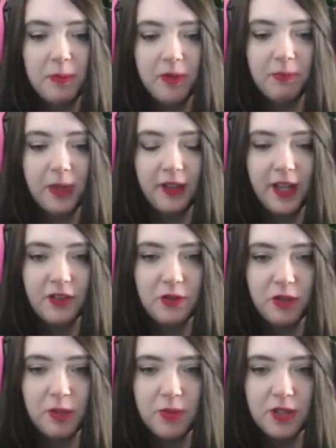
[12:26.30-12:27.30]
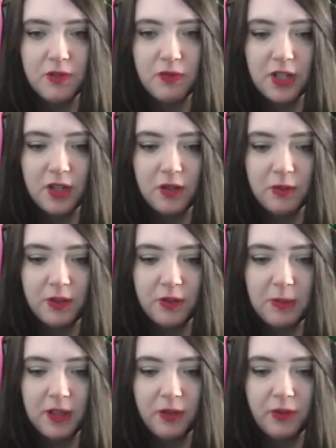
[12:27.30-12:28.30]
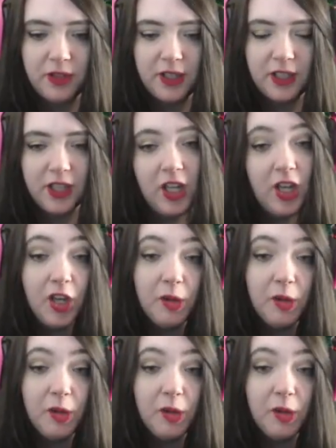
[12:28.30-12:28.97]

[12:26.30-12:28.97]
I don't remember if my last Holy Priest video was me losing.